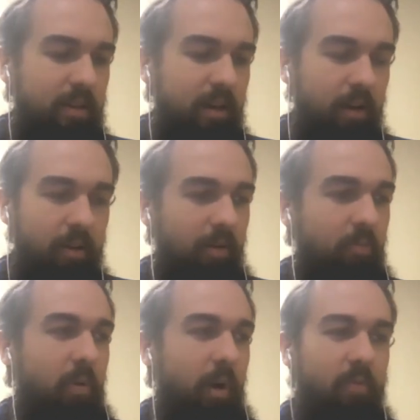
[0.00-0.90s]
I,
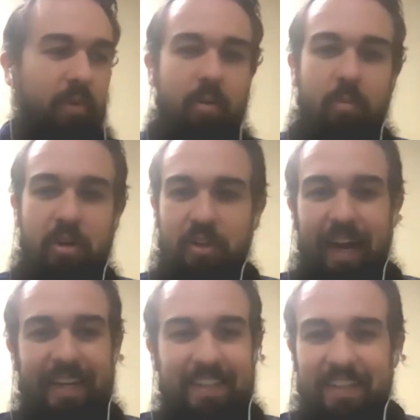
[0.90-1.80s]
I'm, I'm very much an
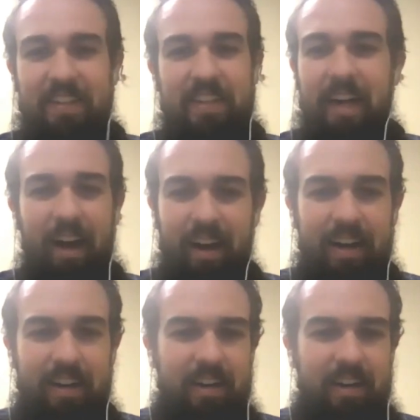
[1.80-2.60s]
idea guy.